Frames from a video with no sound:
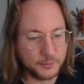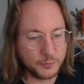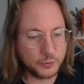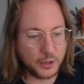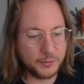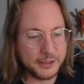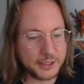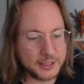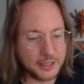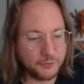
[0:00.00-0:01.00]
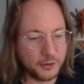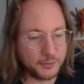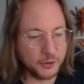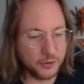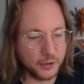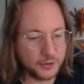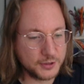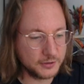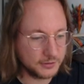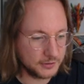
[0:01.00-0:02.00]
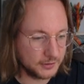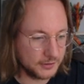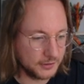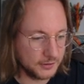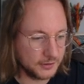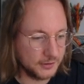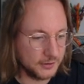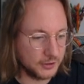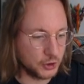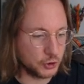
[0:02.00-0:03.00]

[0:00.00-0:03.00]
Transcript: Probably there's nothing, but who knows. The